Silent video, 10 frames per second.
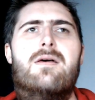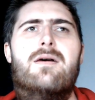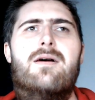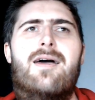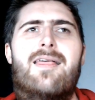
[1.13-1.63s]

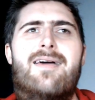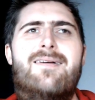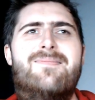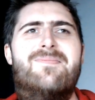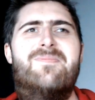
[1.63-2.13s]
Hi there,
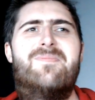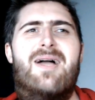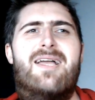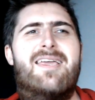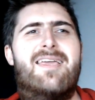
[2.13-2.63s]

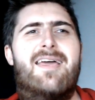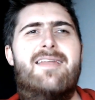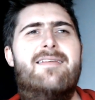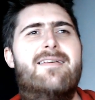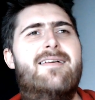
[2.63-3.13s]
back
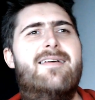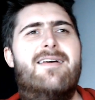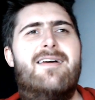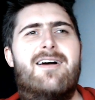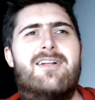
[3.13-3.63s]
again.
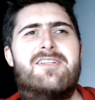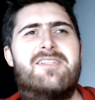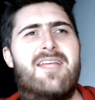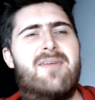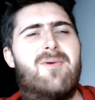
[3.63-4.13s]
I just
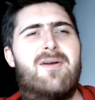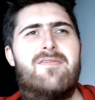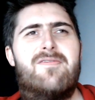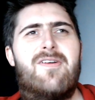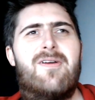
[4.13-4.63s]
had
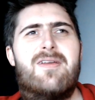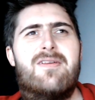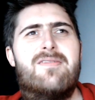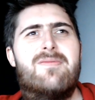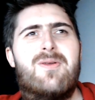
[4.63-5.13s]
one
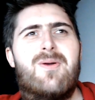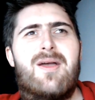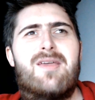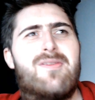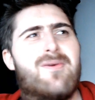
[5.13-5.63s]
very
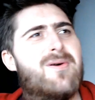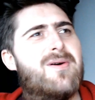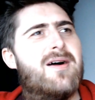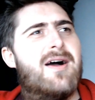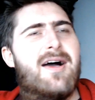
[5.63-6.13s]
quick
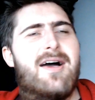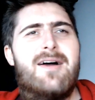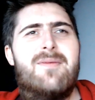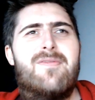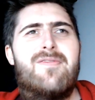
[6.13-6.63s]
thought
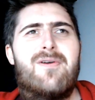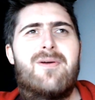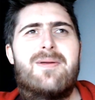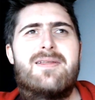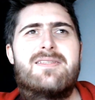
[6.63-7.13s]
before I
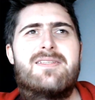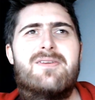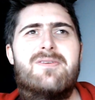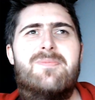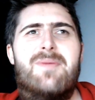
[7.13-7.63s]
went
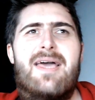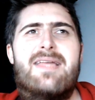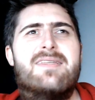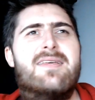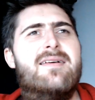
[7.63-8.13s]
to
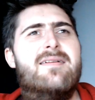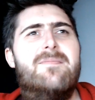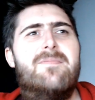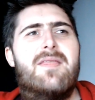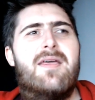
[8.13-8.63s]
bed,
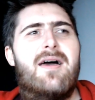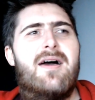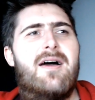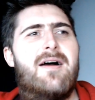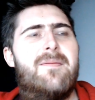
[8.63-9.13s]

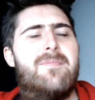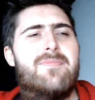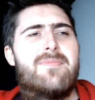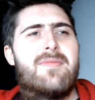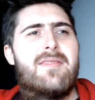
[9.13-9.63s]
um,
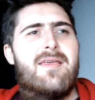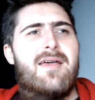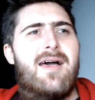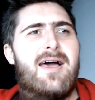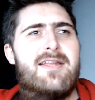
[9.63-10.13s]

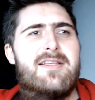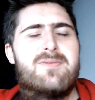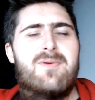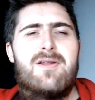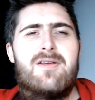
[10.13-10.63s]
and it's
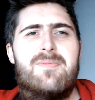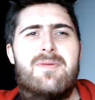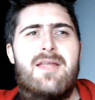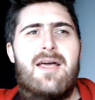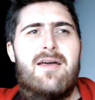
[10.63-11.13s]
one I've
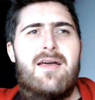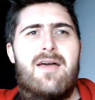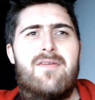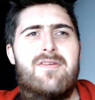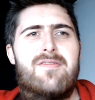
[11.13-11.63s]
been
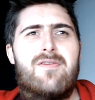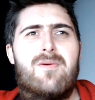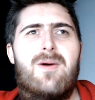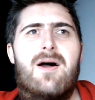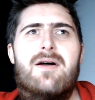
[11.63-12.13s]
having for a
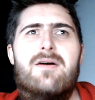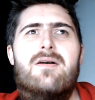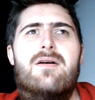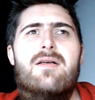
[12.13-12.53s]
while.